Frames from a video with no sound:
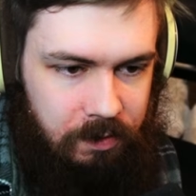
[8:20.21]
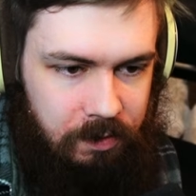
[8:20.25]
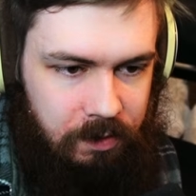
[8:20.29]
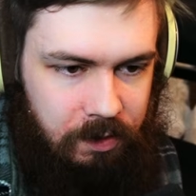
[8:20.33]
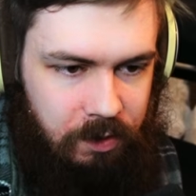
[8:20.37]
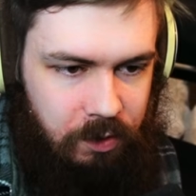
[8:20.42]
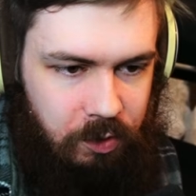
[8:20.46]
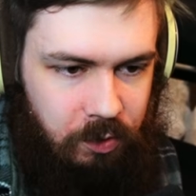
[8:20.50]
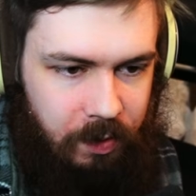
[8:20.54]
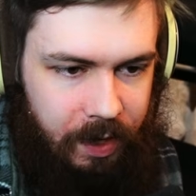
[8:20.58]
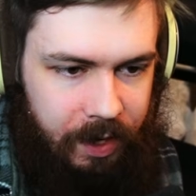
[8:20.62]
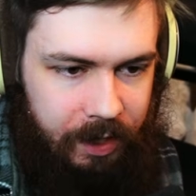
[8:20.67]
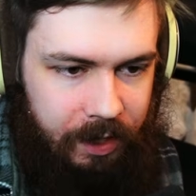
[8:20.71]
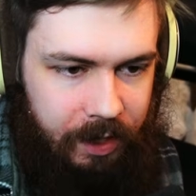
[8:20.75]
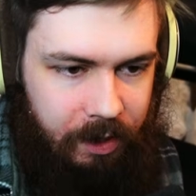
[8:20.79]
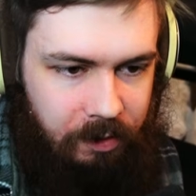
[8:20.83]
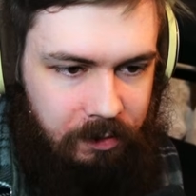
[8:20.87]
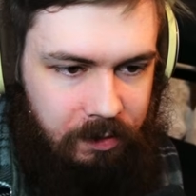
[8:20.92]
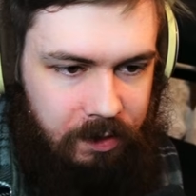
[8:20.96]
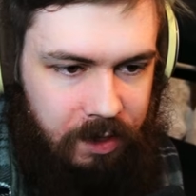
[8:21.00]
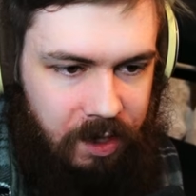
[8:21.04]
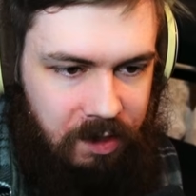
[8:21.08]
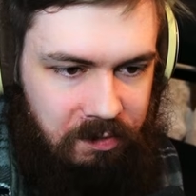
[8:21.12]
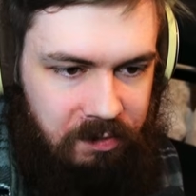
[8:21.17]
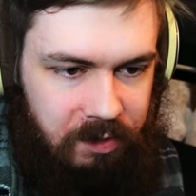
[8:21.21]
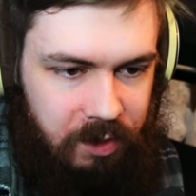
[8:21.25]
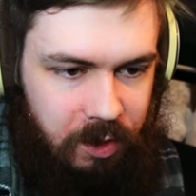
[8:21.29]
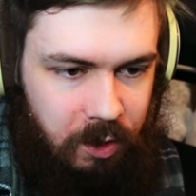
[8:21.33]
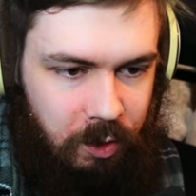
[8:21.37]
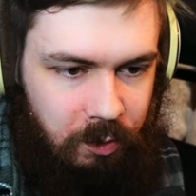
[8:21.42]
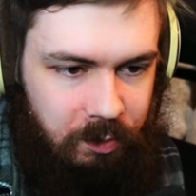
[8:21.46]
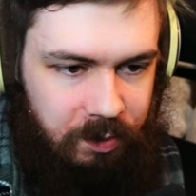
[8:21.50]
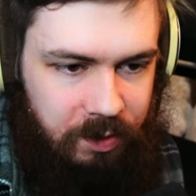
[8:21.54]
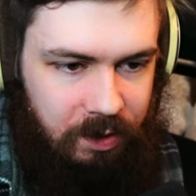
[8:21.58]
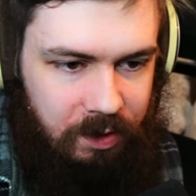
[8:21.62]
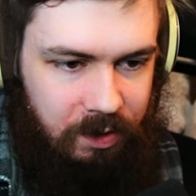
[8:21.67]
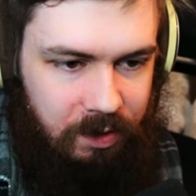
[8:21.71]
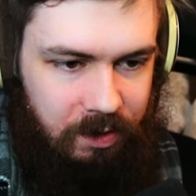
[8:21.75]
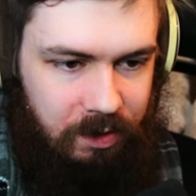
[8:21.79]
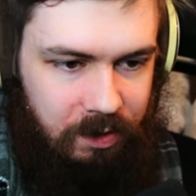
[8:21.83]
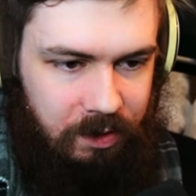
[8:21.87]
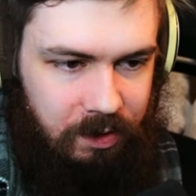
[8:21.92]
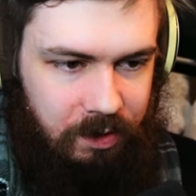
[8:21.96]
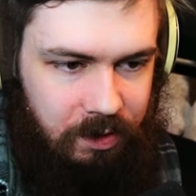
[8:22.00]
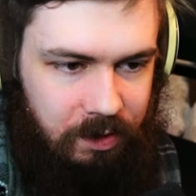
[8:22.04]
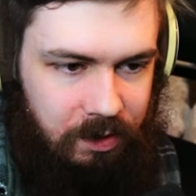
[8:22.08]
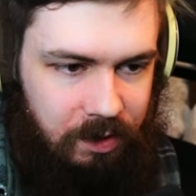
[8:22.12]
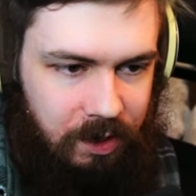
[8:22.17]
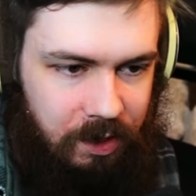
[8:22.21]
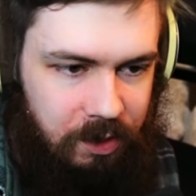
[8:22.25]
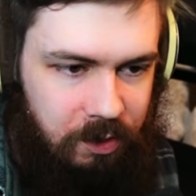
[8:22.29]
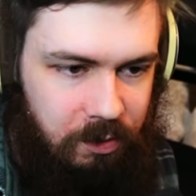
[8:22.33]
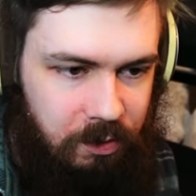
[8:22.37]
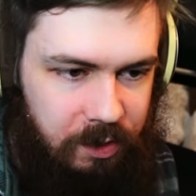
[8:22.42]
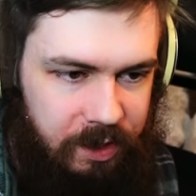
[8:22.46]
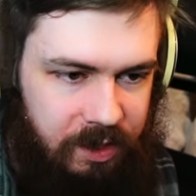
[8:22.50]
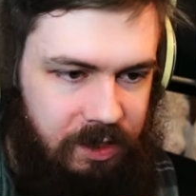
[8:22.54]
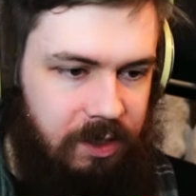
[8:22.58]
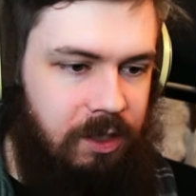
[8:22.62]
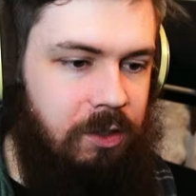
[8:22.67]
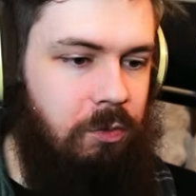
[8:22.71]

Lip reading: just drag out the envelopes and do this.